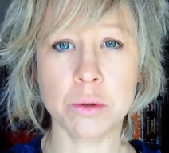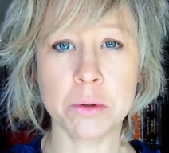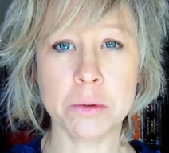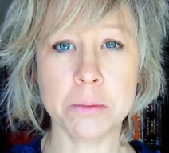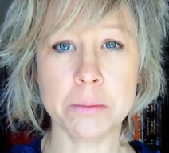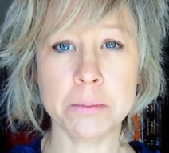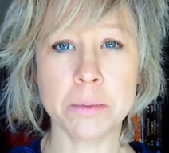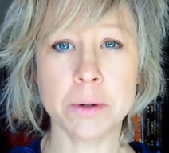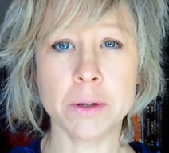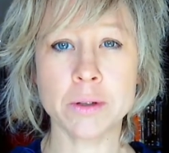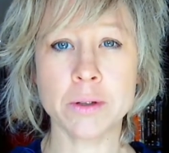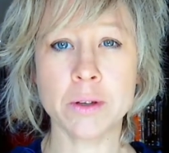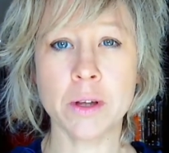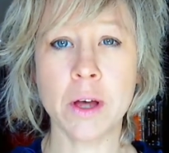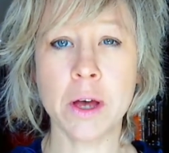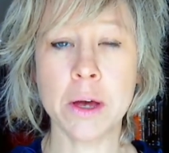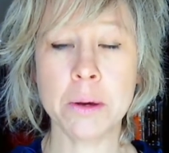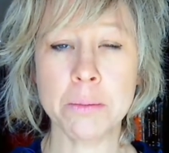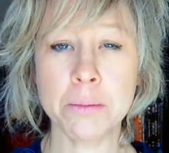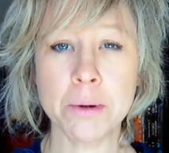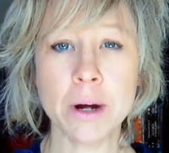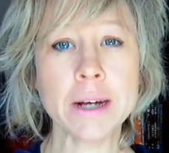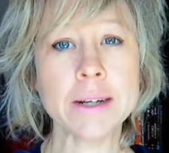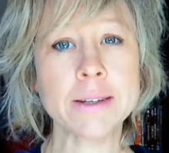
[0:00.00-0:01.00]
but
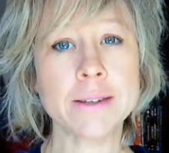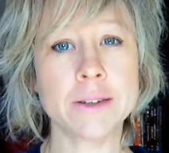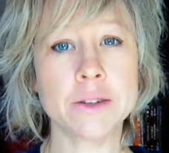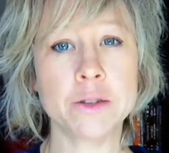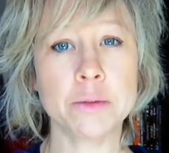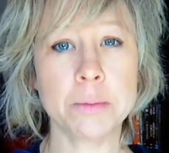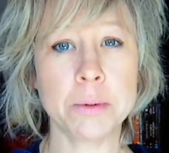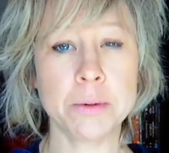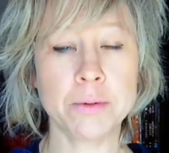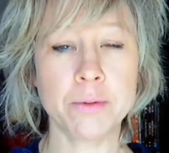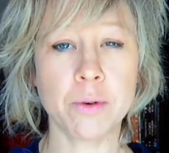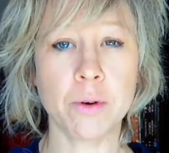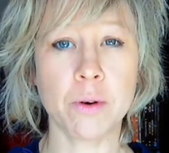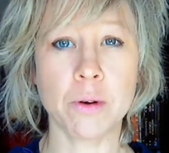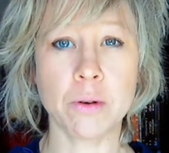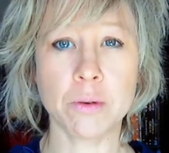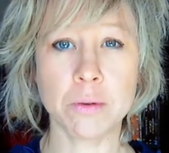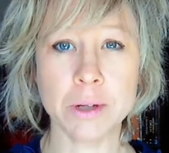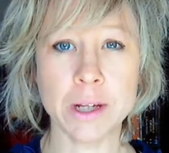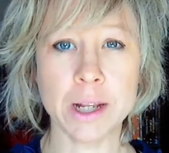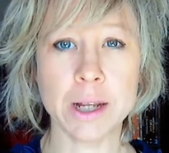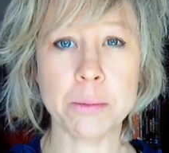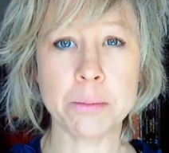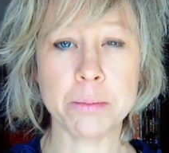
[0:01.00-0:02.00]
practice before,
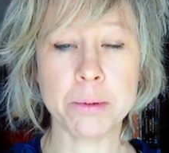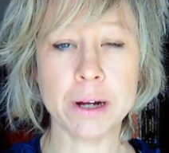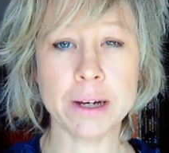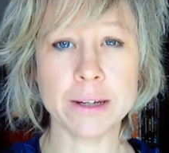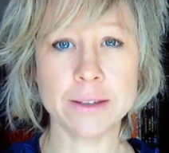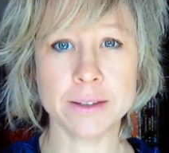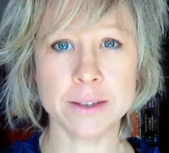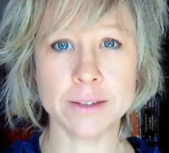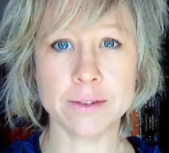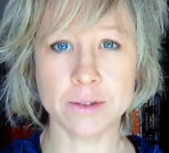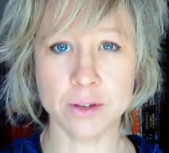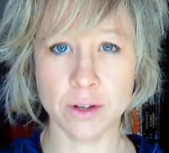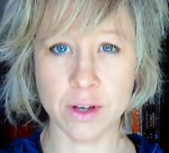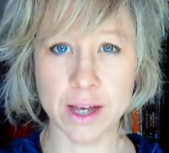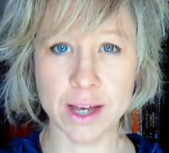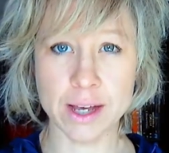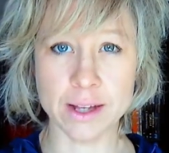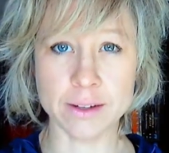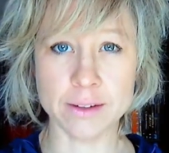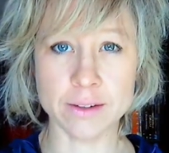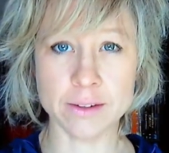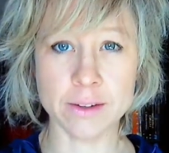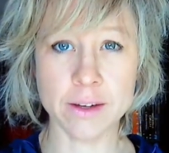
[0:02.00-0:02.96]
really practice ahead,